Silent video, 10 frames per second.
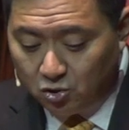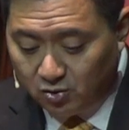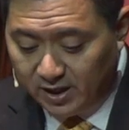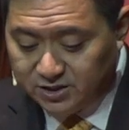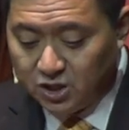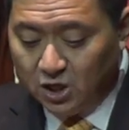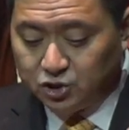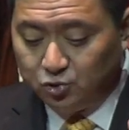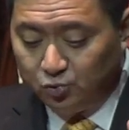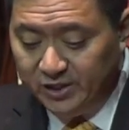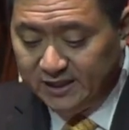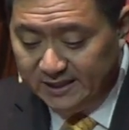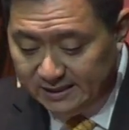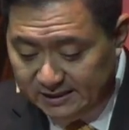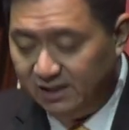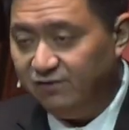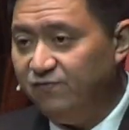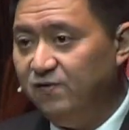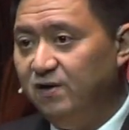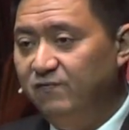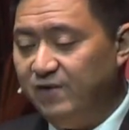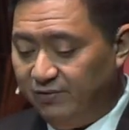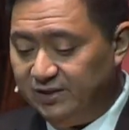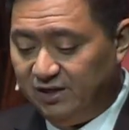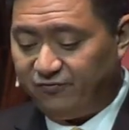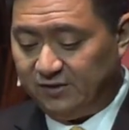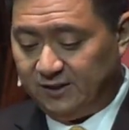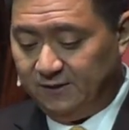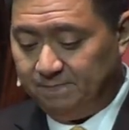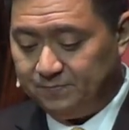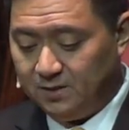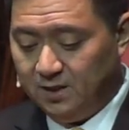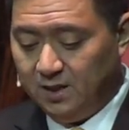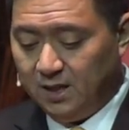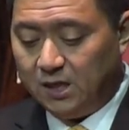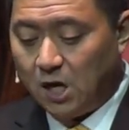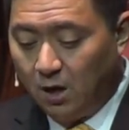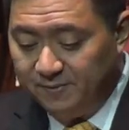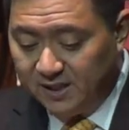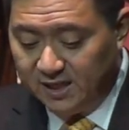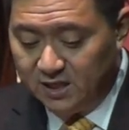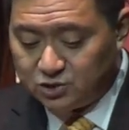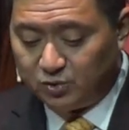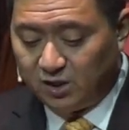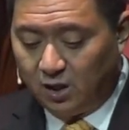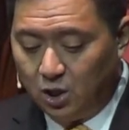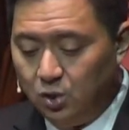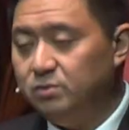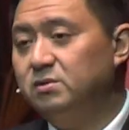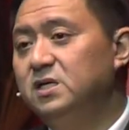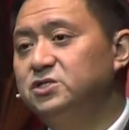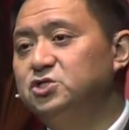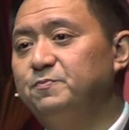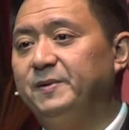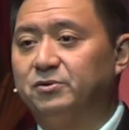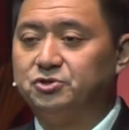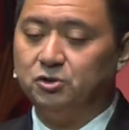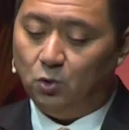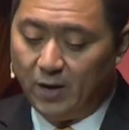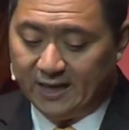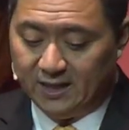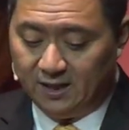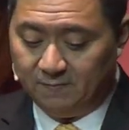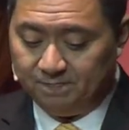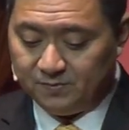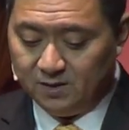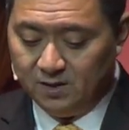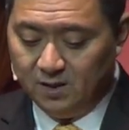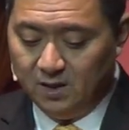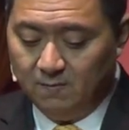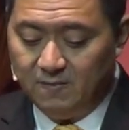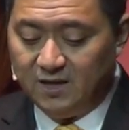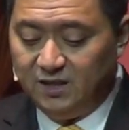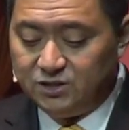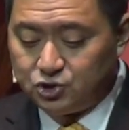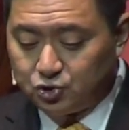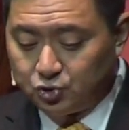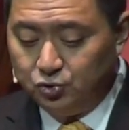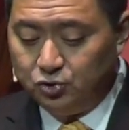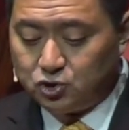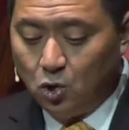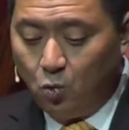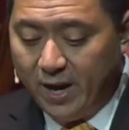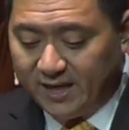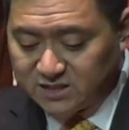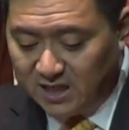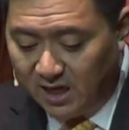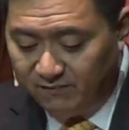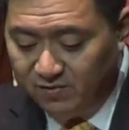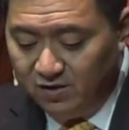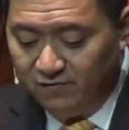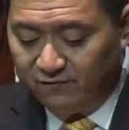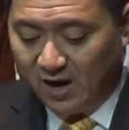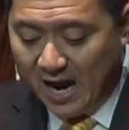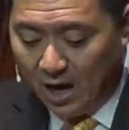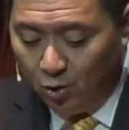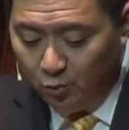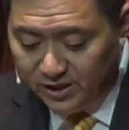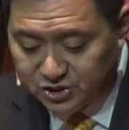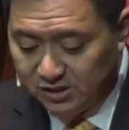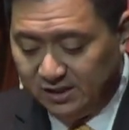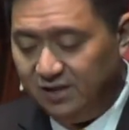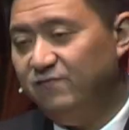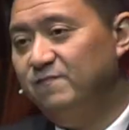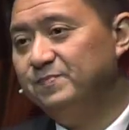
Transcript: Christ should really live very differently. And it all begins with our own spiritual awakening. May these truths wake us up for how we should live.